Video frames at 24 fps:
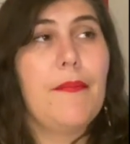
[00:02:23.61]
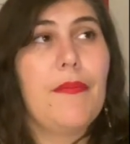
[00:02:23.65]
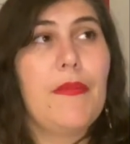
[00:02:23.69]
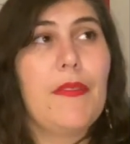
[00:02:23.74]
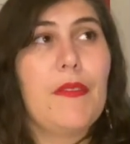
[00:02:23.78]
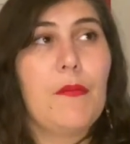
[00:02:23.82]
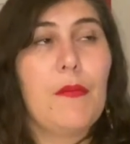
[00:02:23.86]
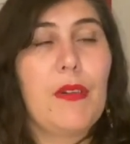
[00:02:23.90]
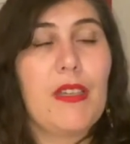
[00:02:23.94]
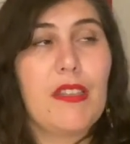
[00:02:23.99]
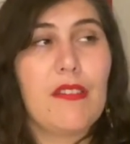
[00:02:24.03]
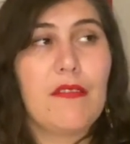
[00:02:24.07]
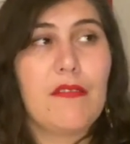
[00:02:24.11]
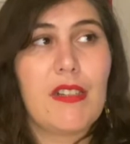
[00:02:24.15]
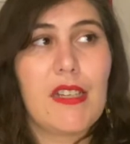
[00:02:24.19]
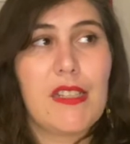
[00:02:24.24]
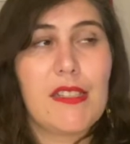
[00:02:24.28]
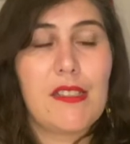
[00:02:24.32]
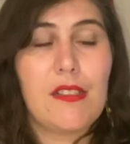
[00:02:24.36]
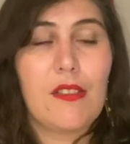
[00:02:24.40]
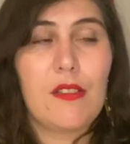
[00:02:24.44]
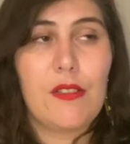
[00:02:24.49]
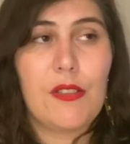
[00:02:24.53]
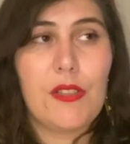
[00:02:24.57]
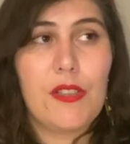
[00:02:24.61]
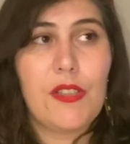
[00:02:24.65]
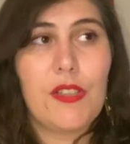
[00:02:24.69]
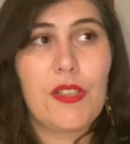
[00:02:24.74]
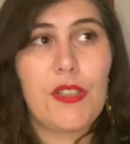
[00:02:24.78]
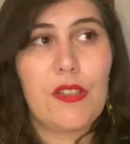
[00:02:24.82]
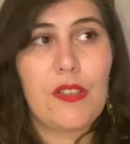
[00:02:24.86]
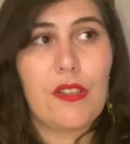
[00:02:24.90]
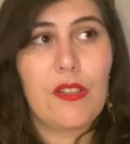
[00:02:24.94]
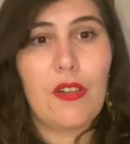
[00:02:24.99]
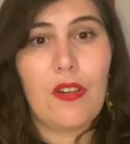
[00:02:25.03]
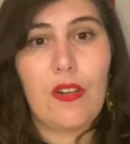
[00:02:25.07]
with a
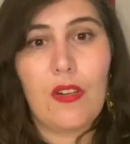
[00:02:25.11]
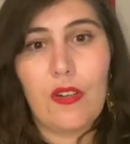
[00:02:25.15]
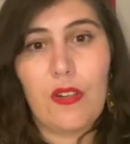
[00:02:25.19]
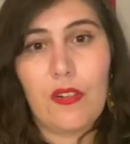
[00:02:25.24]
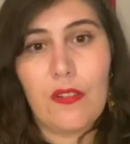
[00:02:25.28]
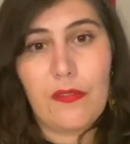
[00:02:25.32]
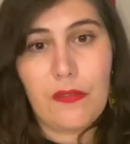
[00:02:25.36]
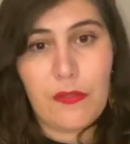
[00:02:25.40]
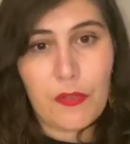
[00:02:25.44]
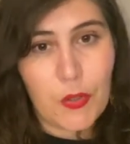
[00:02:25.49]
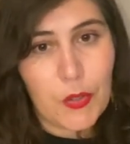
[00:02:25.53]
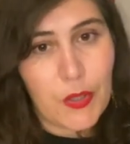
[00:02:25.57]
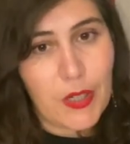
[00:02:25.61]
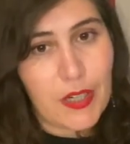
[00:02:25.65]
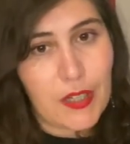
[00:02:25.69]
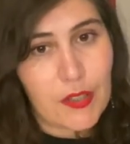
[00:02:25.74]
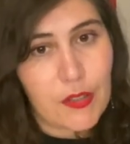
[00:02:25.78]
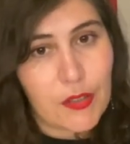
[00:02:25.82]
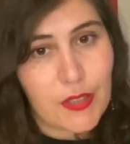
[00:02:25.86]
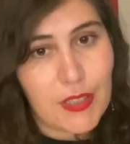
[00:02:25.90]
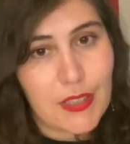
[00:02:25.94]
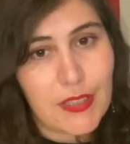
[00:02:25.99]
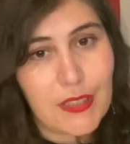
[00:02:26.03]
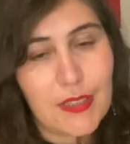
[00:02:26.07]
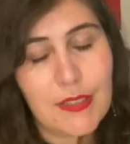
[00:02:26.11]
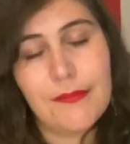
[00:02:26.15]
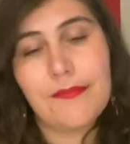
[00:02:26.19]
resolution of 400.